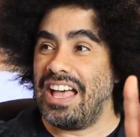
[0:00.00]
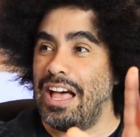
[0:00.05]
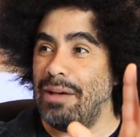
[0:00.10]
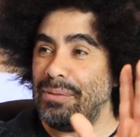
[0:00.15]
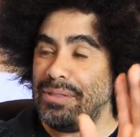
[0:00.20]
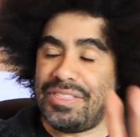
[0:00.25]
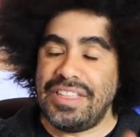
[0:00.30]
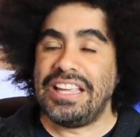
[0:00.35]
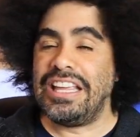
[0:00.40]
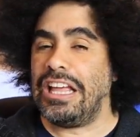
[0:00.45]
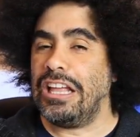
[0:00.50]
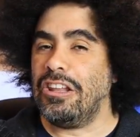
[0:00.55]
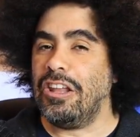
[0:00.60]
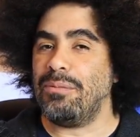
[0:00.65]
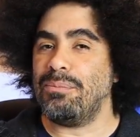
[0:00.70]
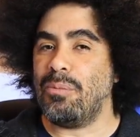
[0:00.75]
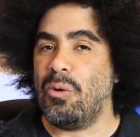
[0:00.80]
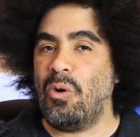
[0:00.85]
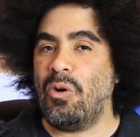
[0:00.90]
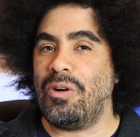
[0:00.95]
I've been thinking a
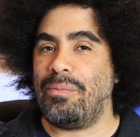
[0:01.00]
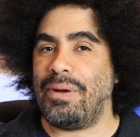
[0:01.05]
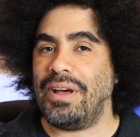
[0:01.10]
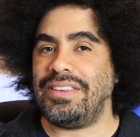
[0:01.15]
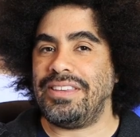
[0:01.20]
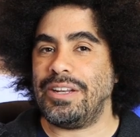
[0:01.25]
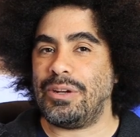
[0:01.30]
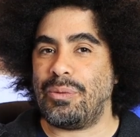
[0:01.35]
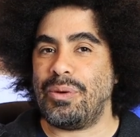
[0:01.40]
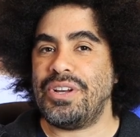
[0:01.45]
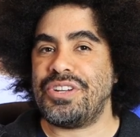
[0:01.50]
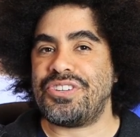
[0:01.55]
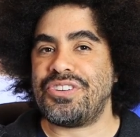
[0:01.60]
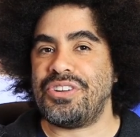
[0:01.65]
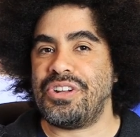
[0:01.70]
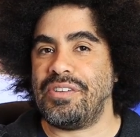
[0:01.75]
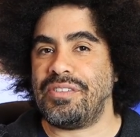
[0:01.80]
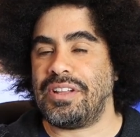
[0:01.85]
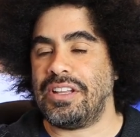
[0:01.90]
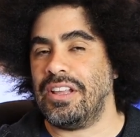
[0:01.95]
lot more about that
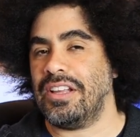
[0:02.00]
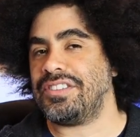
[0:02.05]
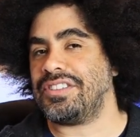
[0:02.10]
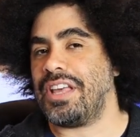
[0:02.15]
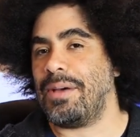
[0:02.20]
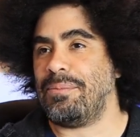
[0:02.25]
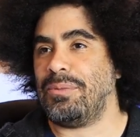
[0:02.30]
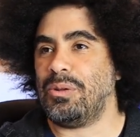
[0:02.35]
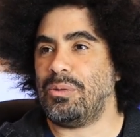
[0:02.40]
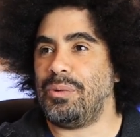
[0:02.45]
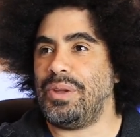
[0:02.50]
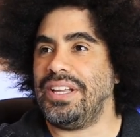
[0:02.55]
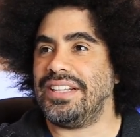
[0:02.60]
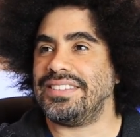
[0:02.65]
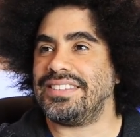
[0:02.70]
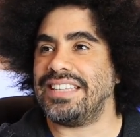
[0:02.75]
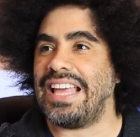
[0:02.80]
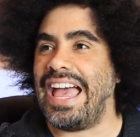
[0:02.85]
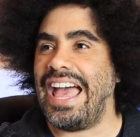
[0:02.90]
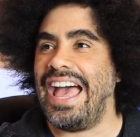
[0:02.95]
question over the last couple of
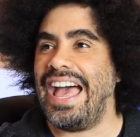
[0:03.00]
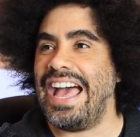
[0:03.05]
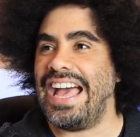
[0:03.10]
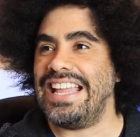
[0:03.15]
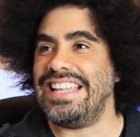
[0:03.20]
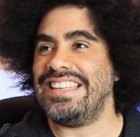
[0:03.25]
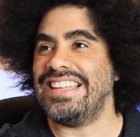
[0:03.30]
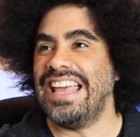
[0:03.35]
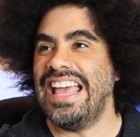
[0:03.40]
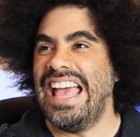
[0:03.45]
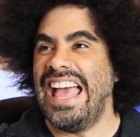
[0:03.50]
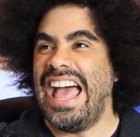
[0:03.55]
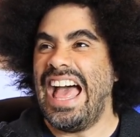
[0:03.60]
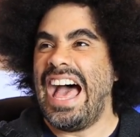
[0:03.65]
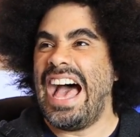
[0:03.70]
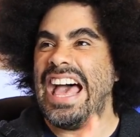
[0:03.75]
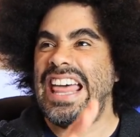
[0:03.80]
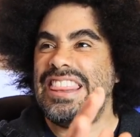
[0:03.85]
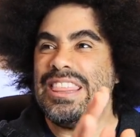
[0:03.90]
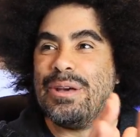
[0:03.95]
weeks, and
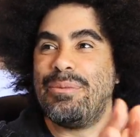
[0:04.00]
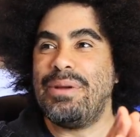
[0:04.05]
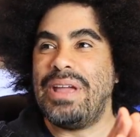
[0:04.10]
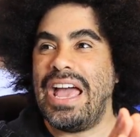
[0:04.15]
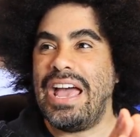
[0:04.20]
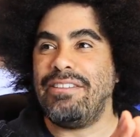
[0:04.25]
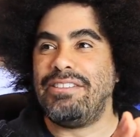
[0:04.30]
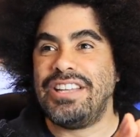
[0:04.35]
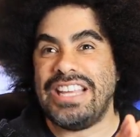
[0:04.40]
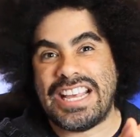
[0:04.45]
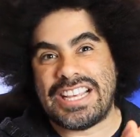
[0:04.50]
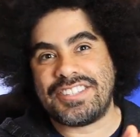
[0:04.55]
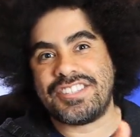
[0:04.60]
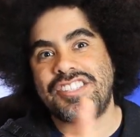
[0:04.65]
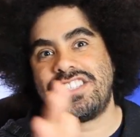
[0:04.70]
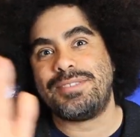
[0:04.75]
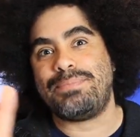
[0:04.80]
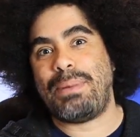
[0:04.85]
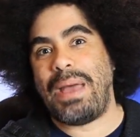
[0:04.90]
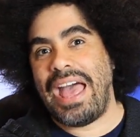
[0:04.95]
I think we have to
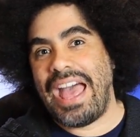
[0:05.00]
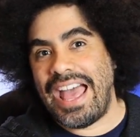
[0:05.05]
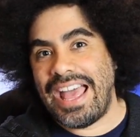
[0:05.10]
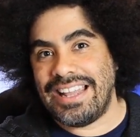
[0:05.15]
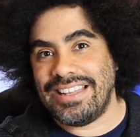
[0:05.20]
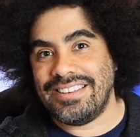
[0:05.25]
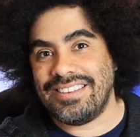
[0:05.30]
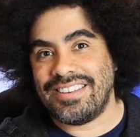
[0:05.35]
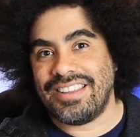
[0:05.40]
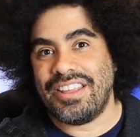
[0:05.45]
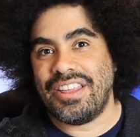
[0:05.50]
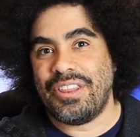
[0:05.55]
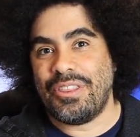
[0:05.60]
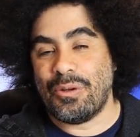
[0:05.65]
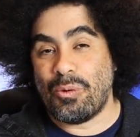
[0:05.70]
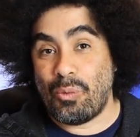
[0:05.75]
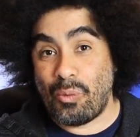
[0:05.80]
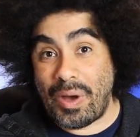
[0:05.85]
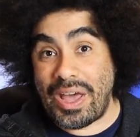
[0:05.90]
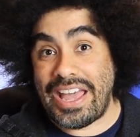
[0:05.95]
expand
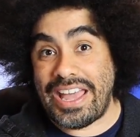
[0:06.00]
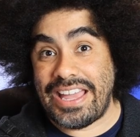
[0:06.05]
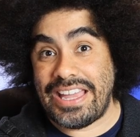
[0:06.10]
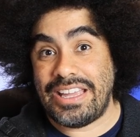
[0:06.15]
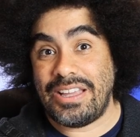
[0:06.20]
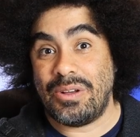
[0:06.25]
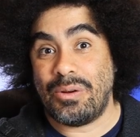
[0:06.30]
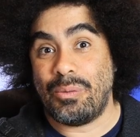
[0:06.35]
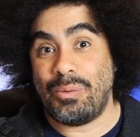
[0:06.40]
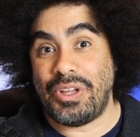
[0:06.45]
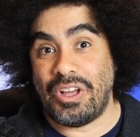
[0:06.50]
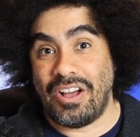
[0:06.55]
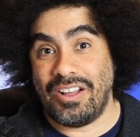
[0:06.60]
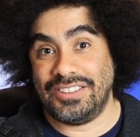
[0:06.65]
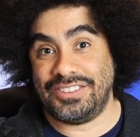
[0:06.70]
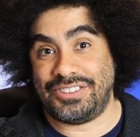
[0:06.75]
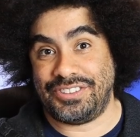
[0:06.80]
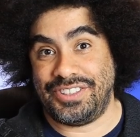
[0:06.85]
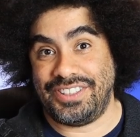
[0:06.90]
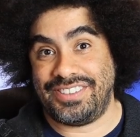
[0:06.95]
the way we
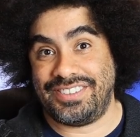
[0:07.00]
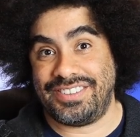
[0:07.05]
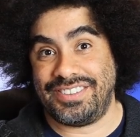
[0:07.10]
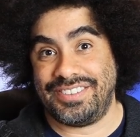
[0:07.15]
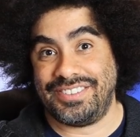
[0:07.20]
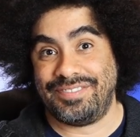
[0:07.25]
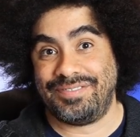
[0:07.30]
answer it.